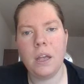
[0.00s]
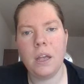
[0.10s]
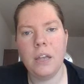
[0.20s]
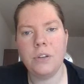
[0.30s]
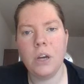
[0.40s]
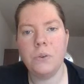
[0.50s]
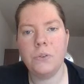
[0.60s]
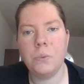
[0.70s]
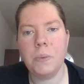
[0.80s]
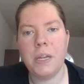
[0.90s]
is
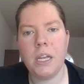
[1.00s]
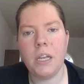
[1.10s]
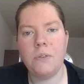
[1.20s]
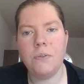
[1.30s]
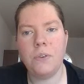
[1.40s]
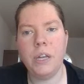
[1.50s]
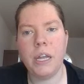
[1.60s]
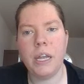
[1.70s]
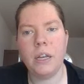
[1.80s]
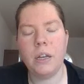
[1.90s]
going to be
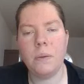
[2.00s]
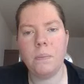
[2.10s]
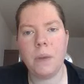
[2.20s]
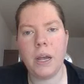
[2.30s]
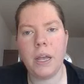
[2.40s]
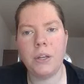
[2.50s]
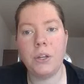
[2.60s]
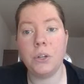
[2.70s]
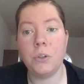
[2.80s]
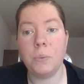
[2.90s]
funding my
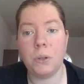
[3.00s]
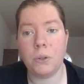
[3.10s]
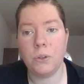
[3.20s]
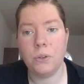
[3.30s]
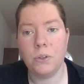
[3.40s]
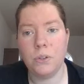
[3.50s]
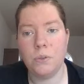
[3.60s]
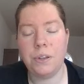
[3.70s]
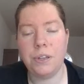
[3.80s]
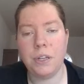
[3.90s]
deductible
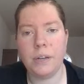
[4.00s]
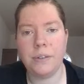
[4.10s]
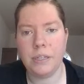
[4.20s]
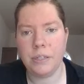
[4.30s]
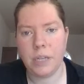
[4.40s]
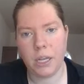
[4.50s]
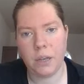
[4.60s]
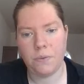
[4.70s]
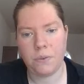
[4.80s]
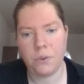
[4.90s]
2019
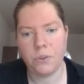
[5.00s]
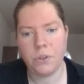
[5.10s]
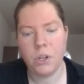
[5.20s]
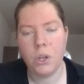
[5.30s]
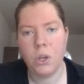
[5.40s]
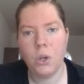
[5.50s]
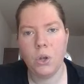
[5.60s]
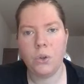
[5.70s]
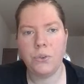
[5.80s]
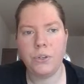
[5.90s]
sinking fund
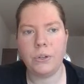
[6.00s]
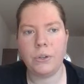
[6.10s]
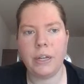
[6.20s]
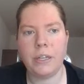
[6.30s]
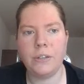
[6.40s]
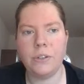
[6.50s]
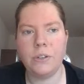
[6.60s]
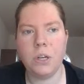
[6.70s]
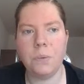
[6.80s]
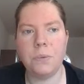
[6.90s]
until that
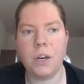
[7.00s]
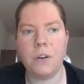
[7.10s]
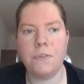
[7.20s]
is topped off